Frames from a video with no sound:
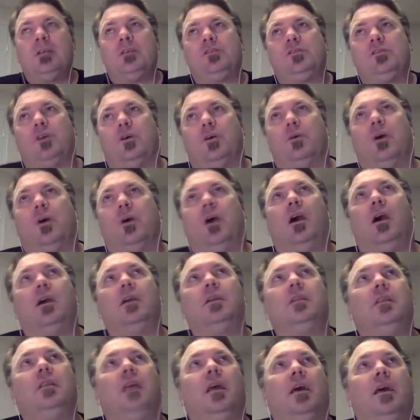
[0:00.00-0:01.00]
So
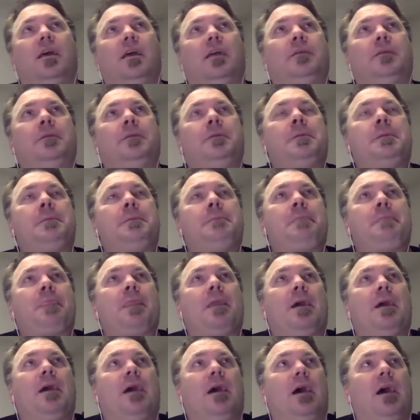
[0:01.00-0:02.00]
online,
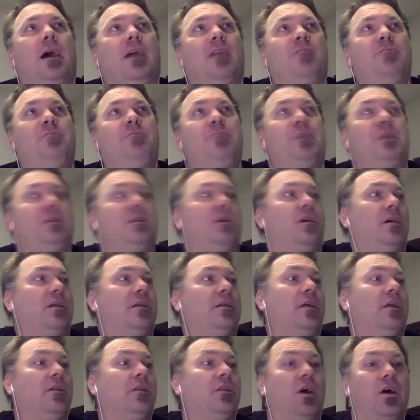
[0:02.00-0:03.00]
I've been
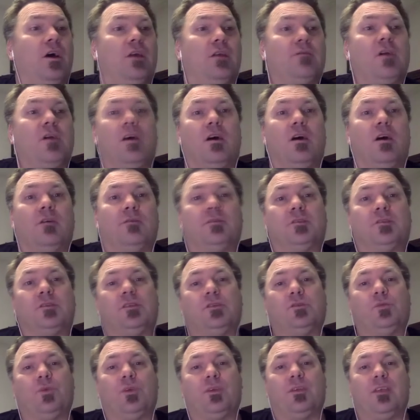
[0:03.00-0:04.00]
at a lot of
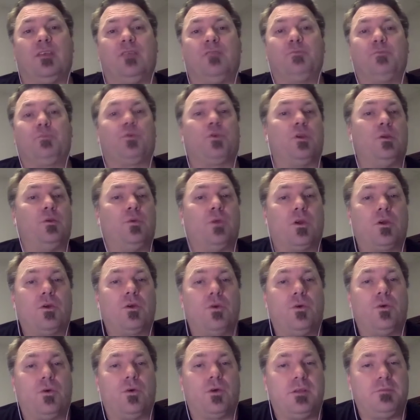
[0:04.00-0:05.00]
conferences where they've
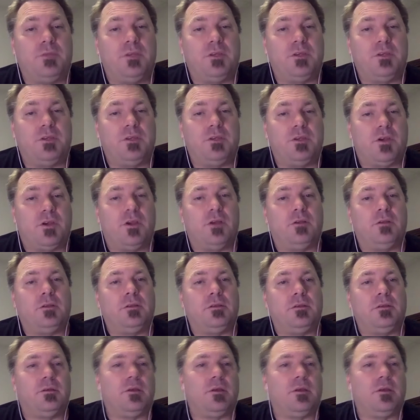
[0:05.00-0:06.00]
pre-recorded
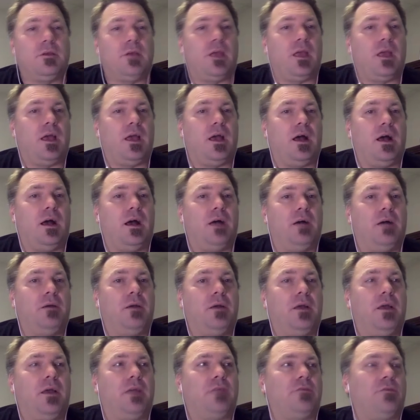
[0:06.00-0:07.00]
material,
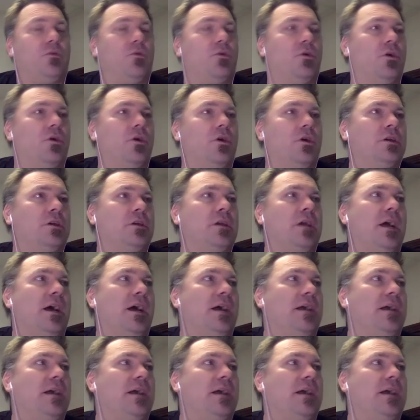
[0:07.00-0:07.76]
or